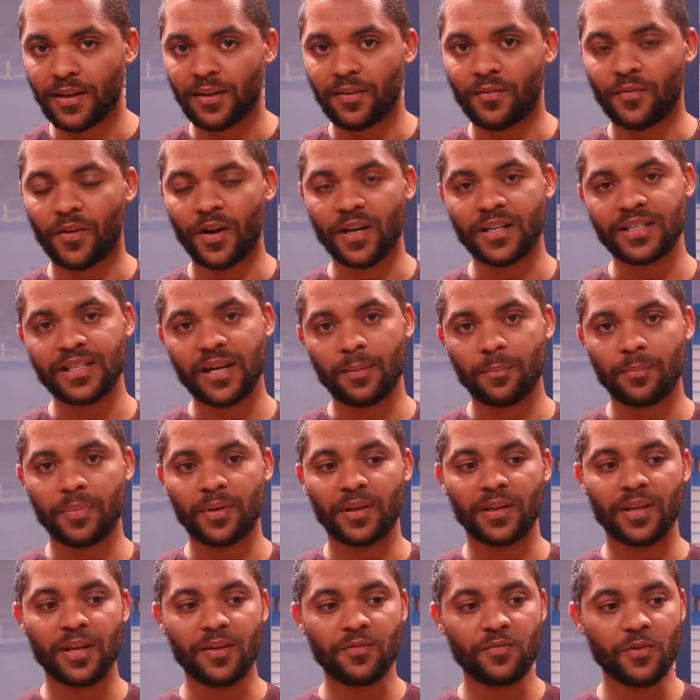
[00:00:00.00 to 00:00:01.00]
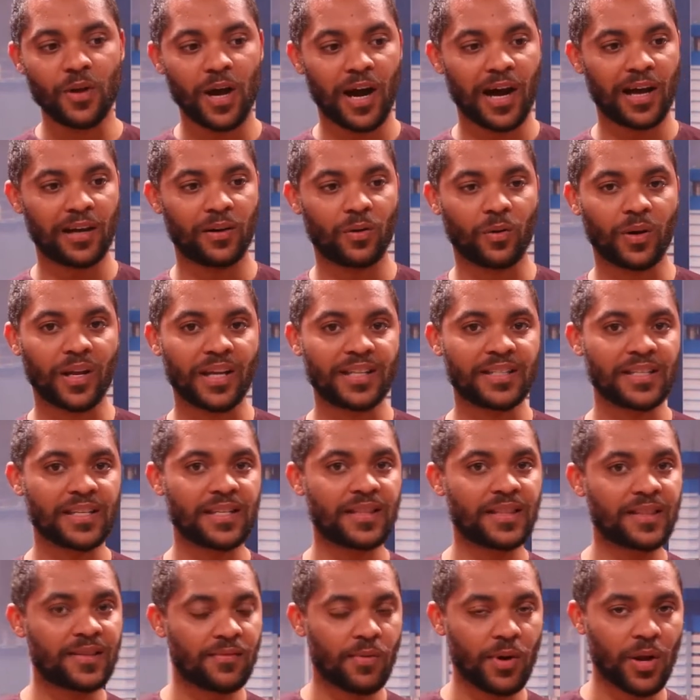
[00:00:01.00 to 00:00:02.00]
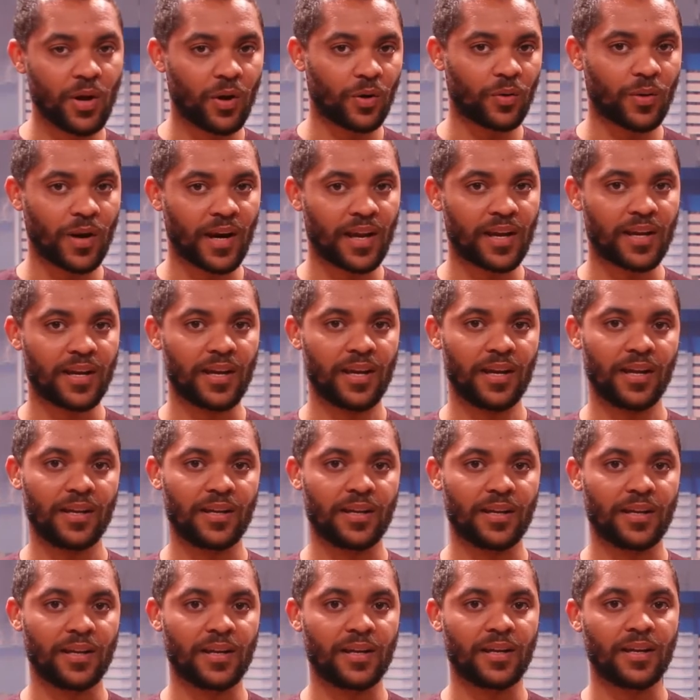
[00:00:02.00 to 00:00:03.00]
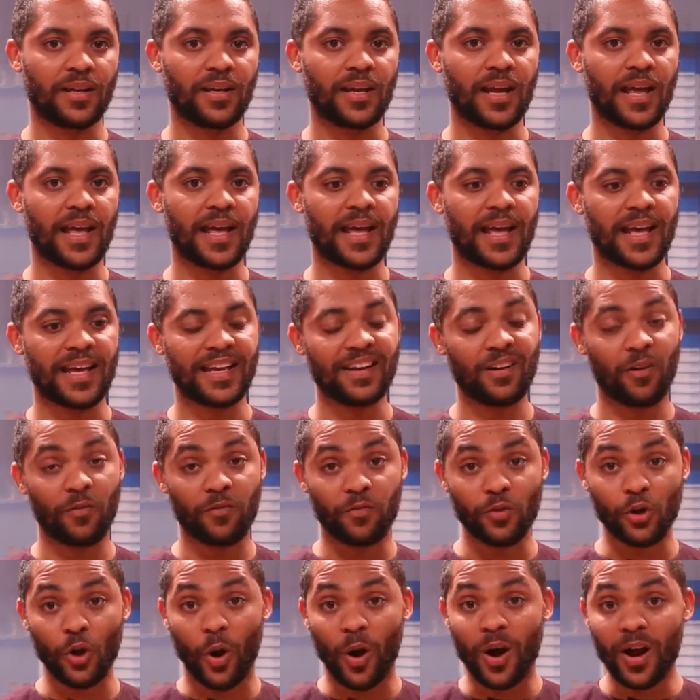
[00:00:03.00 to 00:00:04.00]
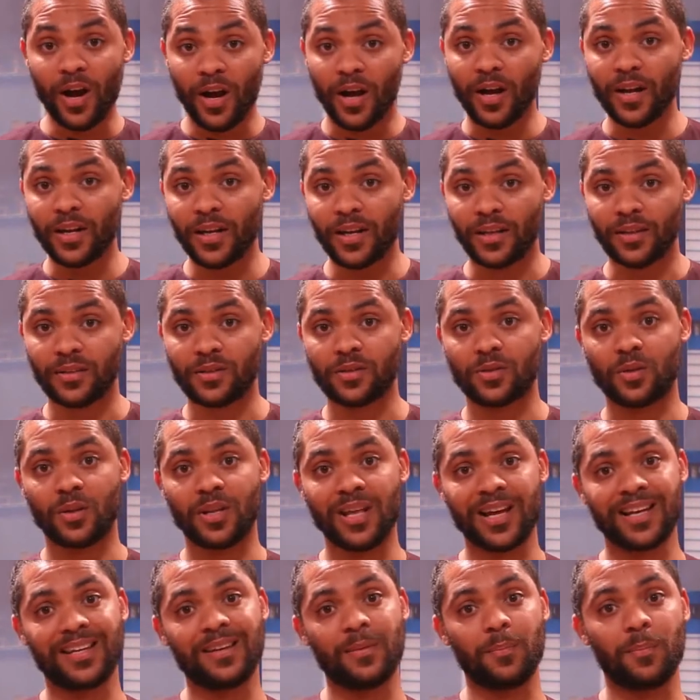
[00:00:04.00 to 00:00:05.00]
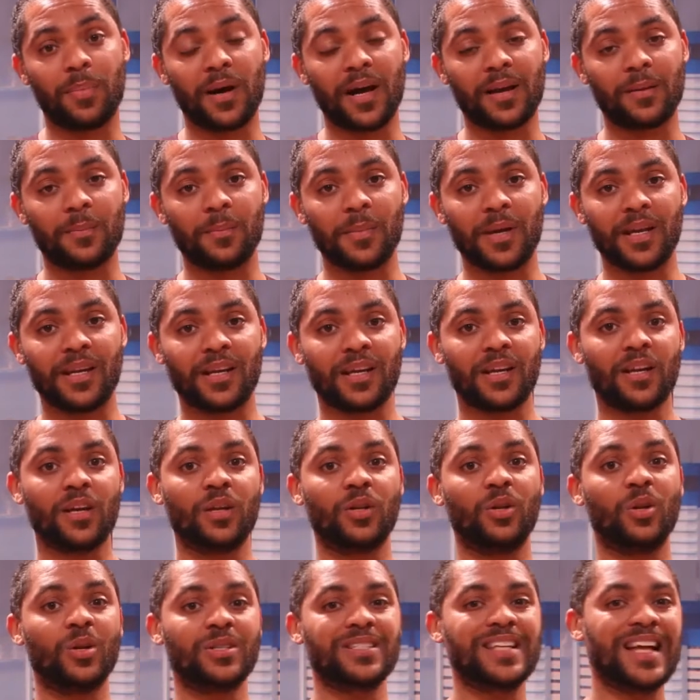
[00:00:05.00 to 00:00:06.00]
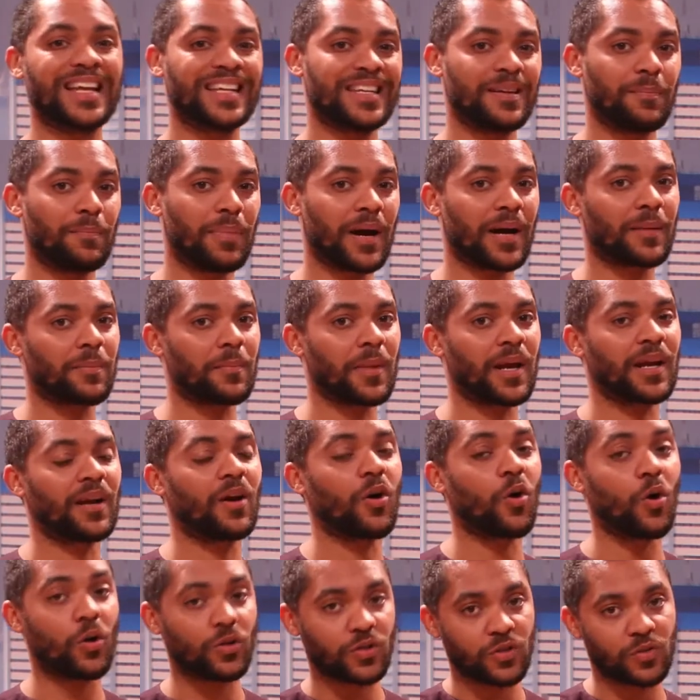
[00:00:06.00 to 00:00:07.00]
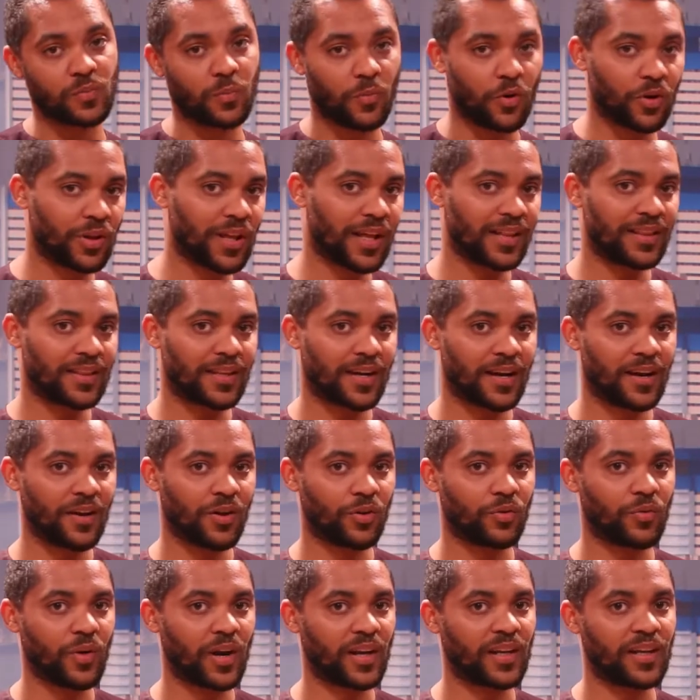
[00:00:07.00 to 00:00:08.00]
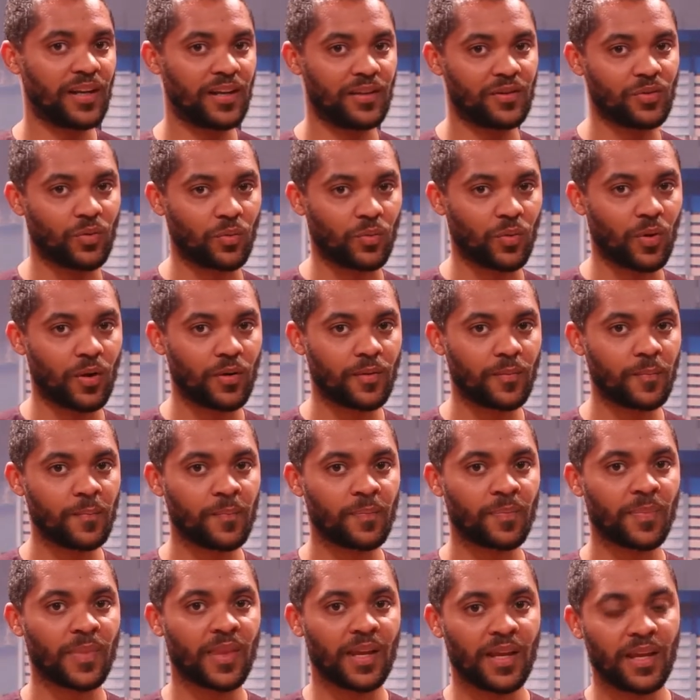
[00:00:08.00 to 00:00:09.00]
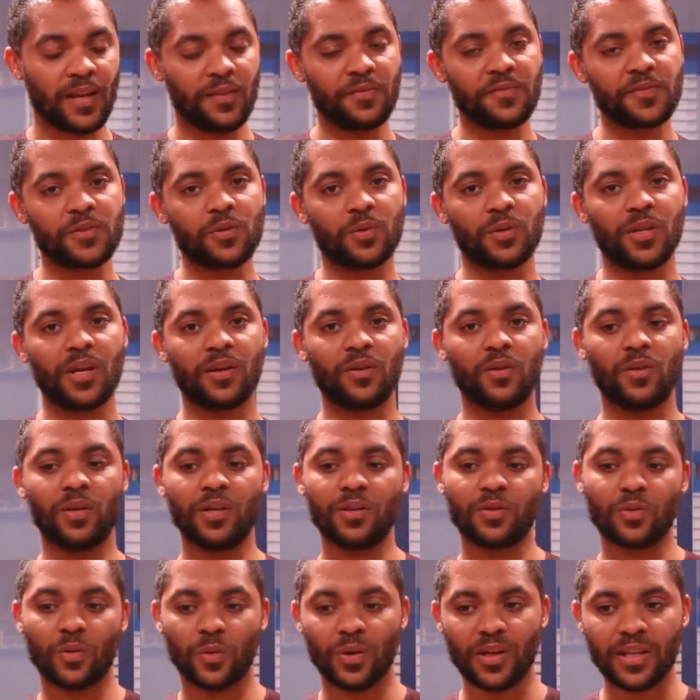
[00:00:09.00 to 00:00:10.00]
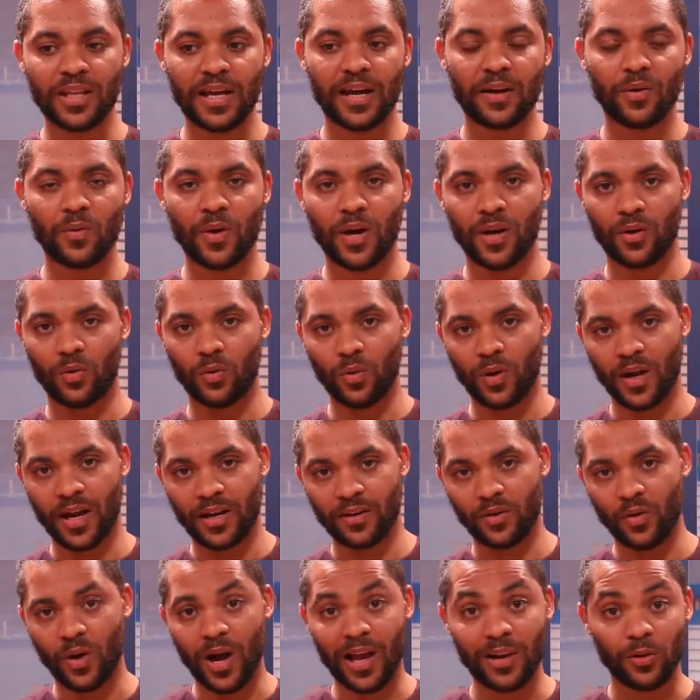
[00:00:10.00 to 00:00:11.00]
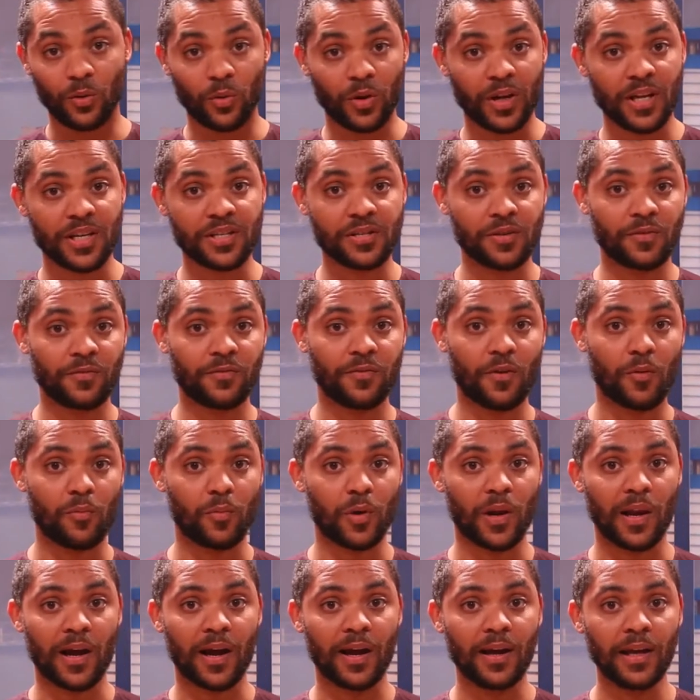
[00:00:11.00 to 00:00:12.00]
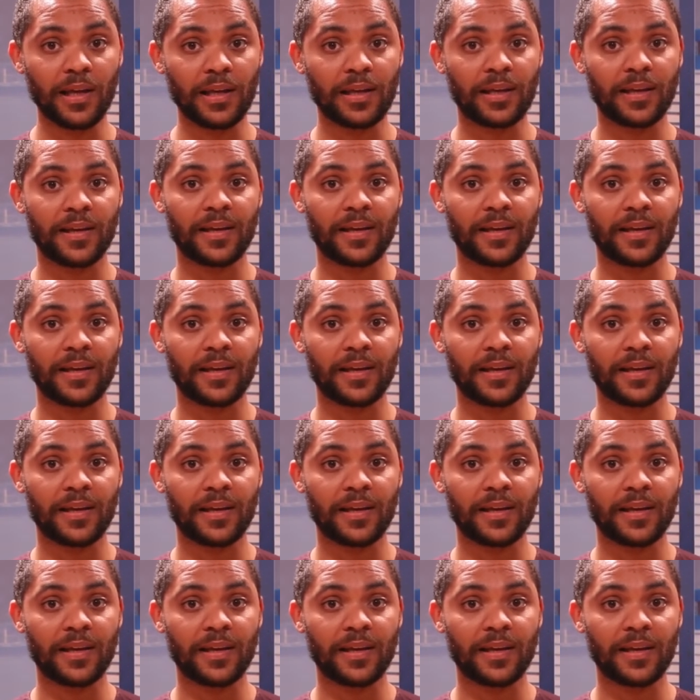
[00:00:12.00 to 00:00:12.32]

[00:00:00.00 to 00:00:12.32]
For example, if you are allocating 300k of your earnings to that department, does that department cost more than 300k to run? If so, then you need to either go and look at your allocation formula,